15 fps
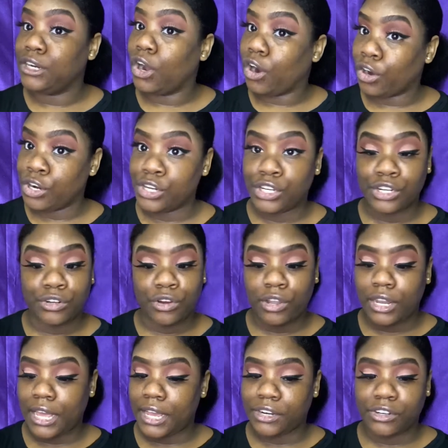orange, and all
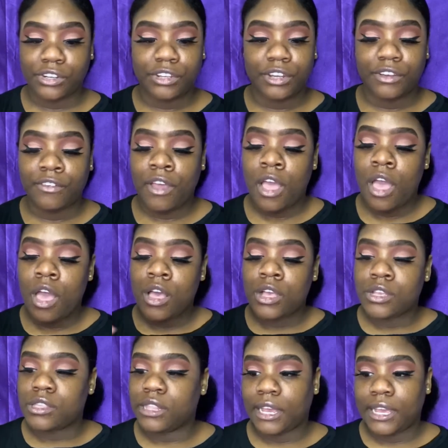that extra stuff.
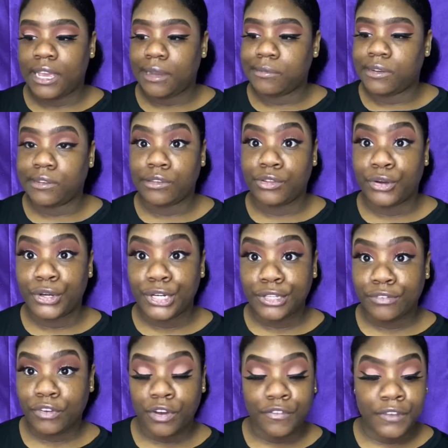It's lucky I'm just doing this
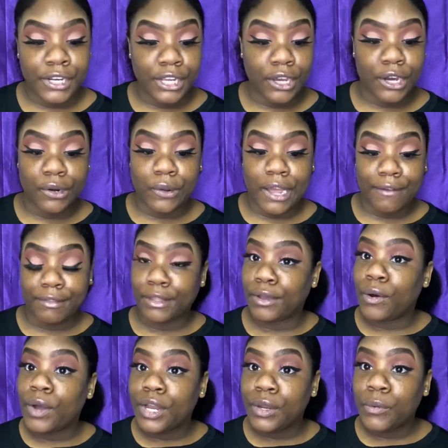for a video. I don't have to
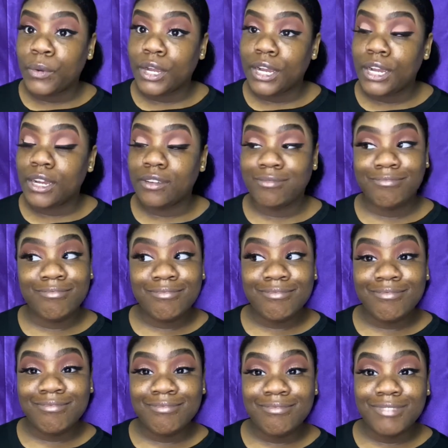go anywhere
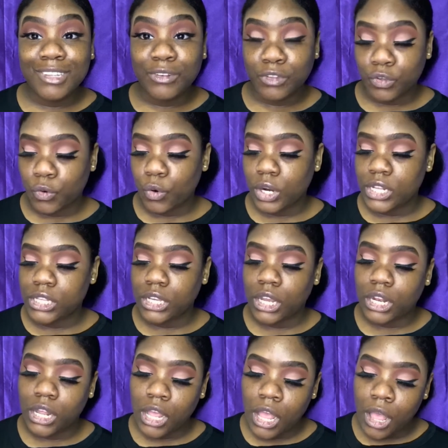due to
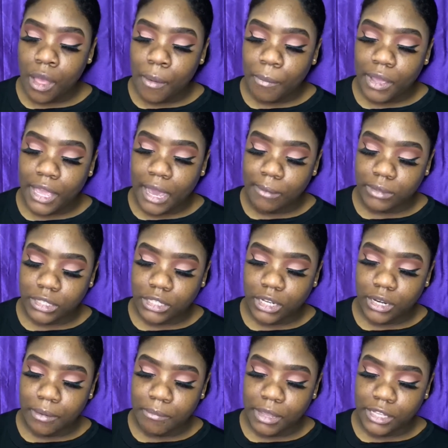quarantine. But yeah, I'm just
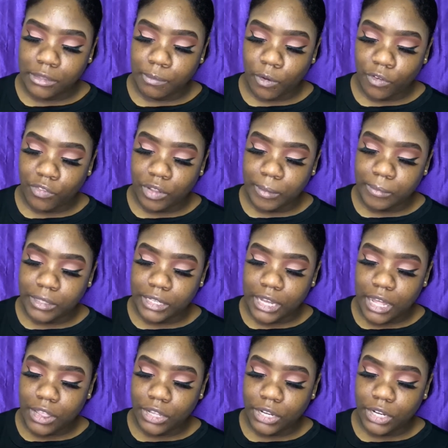gonna mix both of them
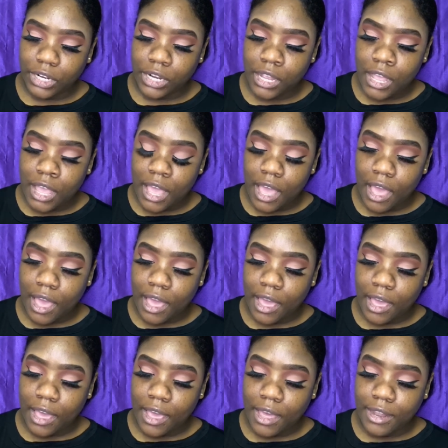together.
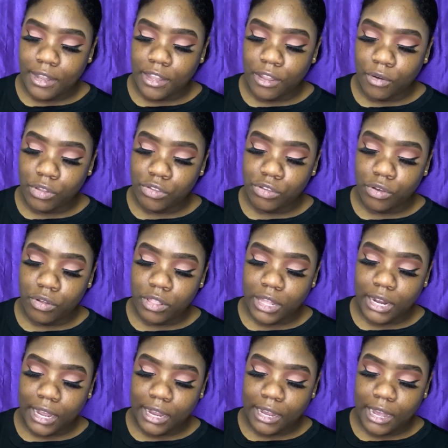And the two that
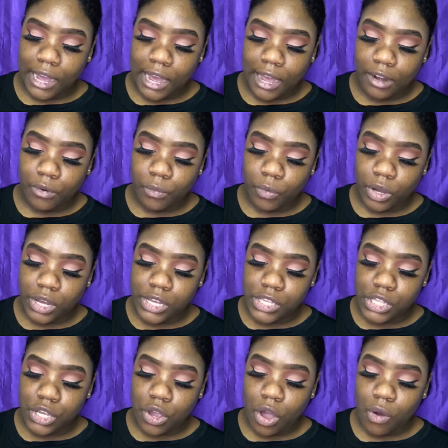I got
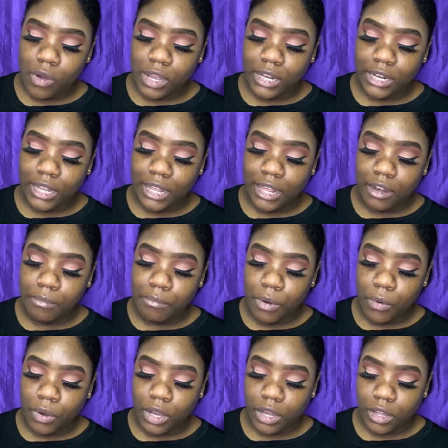was coconut and
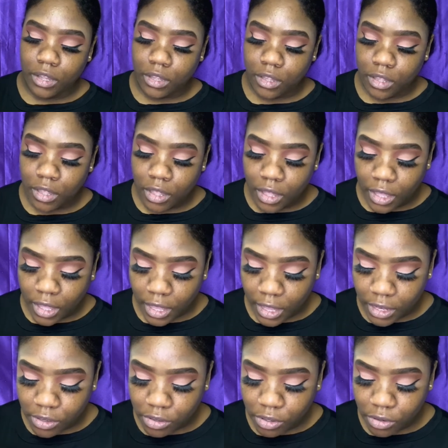mocha.
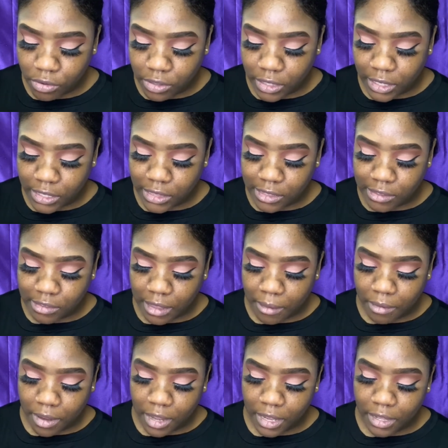It do look the
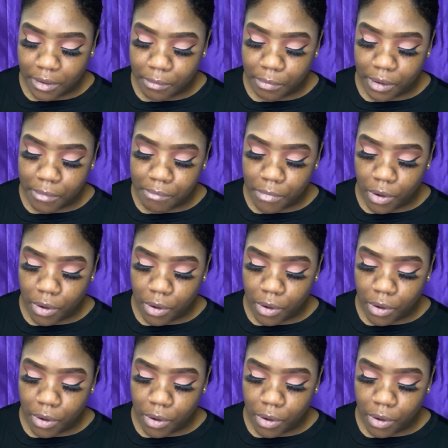same color, but